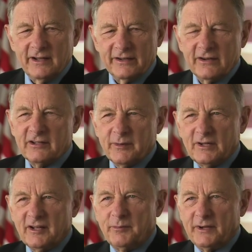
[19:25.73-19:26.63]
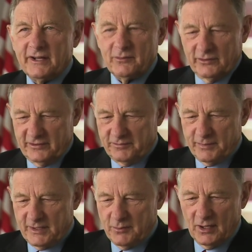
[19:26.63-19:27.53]
And there in the middle of bed was this
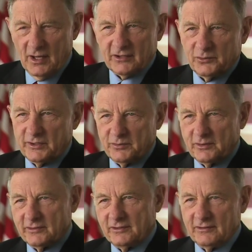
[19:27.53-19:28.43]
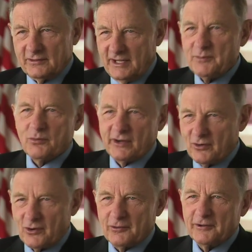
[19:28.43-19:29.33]
big box, which was a tape
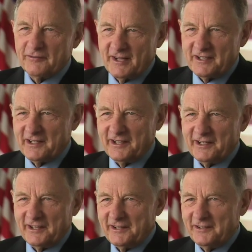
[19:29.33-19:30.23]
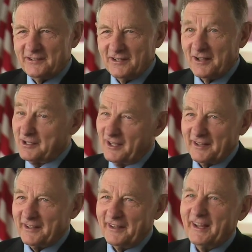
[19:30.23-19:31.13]
recorder of that day and age, not
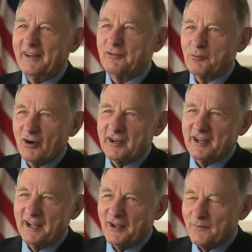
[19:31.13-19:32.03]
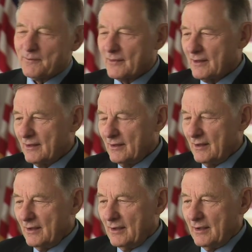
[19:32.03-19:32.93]
like they have them right now.
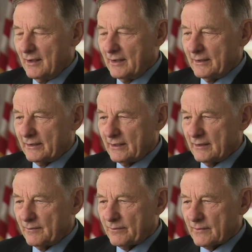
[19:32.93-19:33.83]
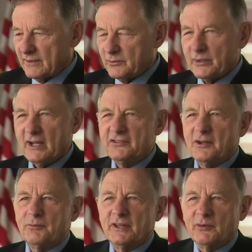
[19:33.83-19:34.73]
And he said, we got
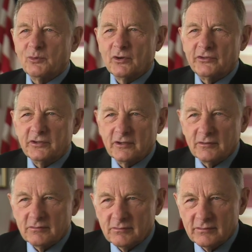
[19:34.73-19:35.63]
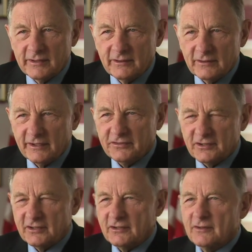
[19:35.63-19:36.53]
something we want you to listen
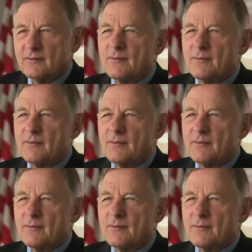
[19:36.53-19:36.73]
to.